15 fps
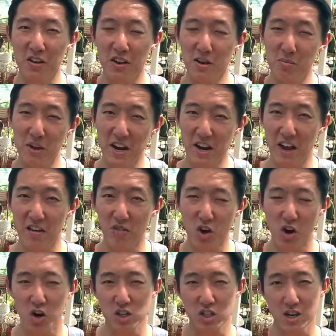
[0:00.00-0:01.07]
It might have a
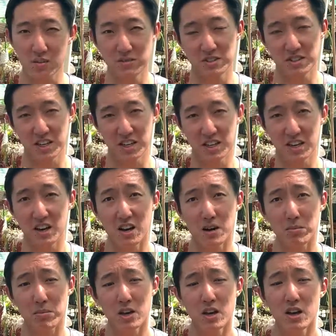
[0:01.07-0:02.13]
hard time standing
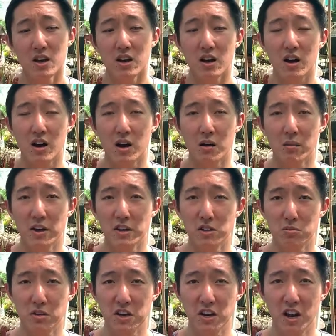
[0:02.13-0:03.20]
up, and you
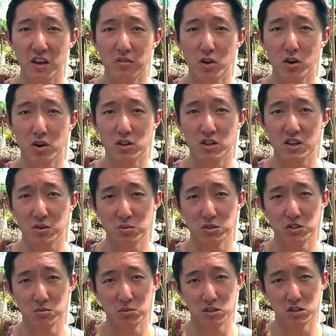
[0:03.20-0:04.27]
might have a hard time with
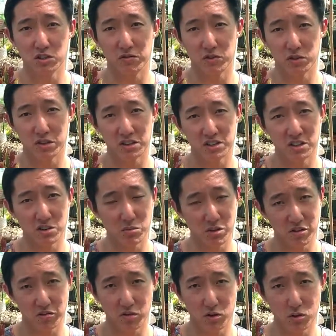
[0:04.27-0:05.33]
stability for this, and it
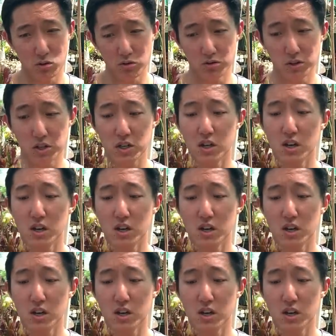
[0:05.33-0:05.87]
might fall over.